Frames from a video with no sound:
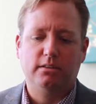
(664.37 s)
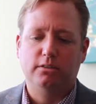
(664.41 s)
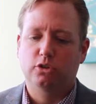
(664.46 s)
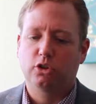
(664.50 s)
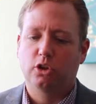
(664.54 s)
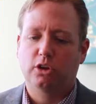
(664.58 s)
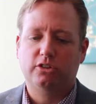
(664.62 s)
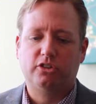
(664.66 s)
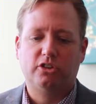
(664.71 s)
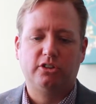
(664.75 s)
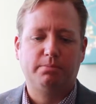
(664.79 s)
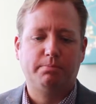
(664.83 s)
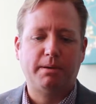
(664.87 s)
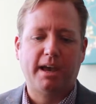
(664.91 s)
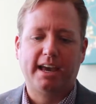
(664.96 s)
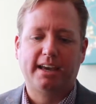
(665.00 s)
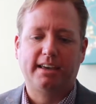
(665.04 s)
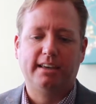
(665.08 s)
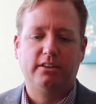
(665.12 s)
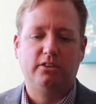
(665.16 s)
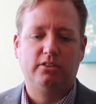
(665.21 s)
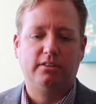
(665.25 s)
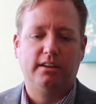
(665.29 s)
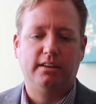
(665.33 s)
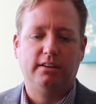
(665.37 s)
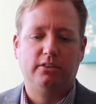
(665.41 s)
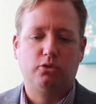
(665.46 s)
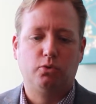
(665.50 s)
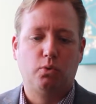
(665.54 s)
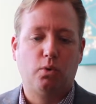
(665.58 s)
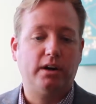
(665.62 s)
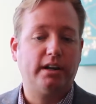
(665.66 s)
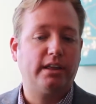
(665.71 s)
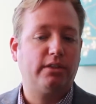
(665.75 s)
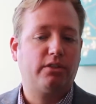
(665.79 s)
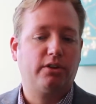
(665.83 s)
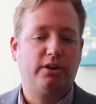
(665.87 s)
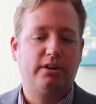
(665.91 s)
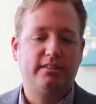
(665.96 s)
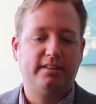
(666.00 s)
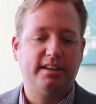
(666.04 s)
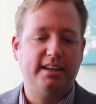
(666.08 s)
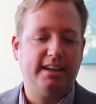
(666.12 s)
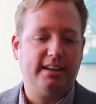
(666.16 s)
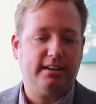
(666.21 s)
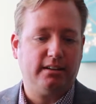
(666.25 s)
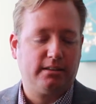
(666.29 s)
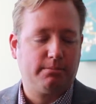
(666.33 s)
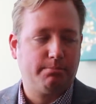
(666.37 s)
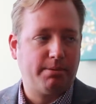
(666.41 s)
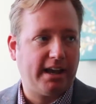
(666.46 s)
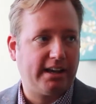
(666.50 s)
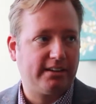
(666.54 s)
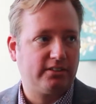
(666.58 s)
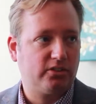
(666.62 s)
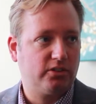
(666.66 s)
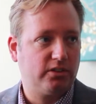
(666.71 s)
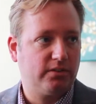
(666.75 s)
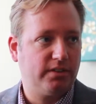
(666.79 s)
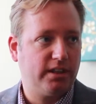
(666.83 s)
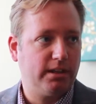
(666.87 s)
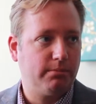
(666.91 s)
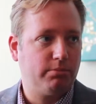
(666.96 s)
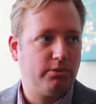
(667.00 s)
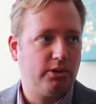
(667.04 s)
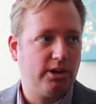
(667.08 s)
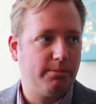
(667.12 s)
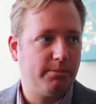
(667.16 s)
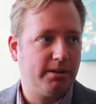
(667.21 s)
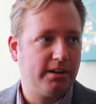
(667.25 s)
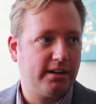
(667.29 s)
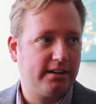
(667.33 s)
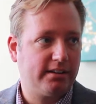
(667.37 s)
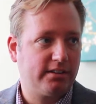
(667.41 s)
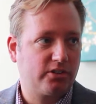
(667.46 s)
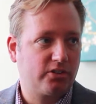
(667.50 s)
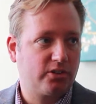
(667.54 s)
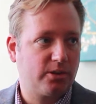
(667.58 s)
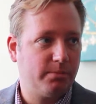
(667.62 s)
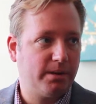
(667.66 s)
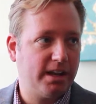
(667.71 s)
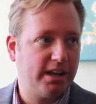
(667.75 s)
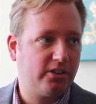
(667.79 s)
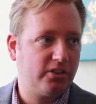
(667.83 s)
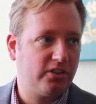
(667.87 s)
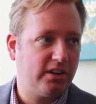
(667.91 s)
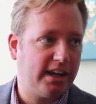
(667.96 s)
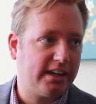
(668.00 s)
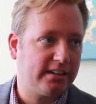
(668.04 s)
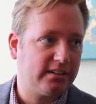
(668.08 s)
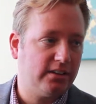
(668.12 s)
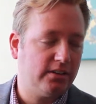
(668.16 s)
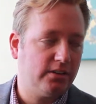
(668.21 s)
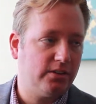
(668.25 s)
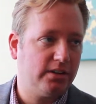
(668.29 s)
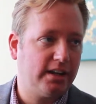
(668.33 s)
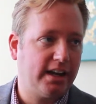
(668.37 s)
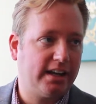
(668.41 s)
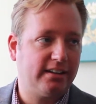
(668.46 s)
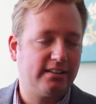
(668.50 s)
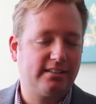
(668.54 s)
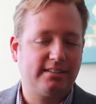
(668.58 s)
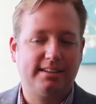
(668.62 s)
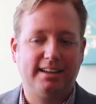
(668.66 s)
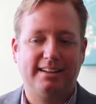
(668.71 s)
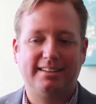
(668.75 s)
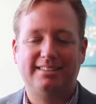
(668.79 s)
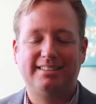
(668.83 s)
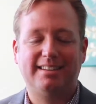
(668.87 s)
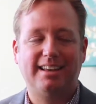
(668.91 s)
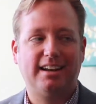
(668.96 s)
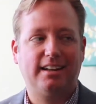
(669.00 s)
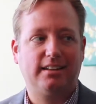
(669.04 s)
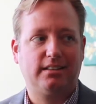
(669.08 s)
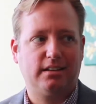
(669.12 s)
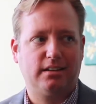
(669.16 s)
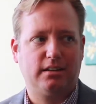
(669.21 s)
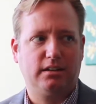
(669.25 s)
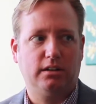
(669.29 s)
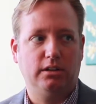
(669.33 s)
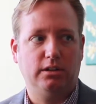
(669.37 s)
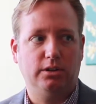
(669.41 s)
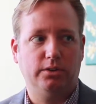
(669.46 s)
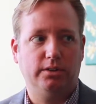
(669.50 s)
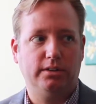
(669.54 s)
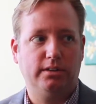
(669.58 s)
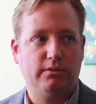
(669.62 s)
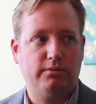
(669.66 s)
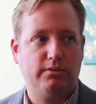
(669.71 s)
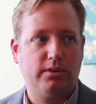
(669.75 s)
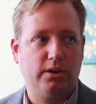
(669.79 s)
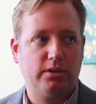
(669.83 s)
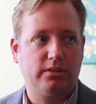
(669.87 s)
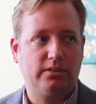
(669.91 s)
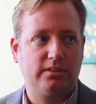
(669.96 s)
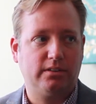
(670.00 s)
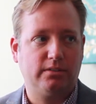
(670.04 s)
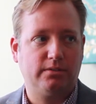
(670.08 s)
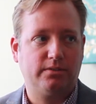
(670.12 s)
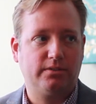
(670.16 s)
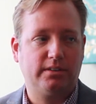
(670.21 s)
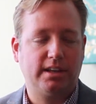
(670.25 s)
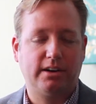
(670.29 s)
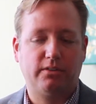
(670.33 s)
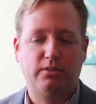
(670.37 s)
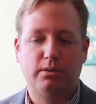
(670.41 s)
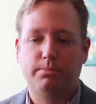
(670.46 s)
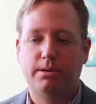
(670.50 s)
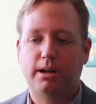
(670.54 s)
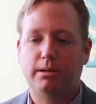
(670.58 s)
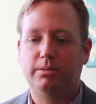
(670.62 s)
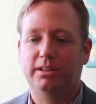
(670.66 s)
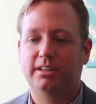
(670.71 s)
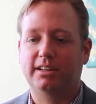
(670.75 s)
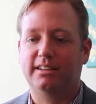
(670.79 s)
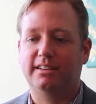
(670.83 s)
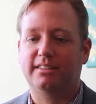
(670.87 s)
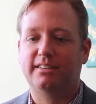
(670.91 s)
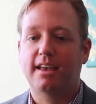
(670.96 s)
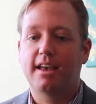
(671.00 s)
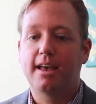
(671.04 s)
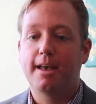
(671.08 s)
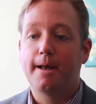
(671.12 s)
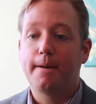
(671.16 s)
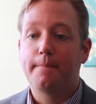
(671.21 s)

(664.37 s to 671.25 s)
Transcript: Look just back in 2013, passage of the Employment Non-Discrimination Act in the United States Senate that included the votes of 10 Republicans.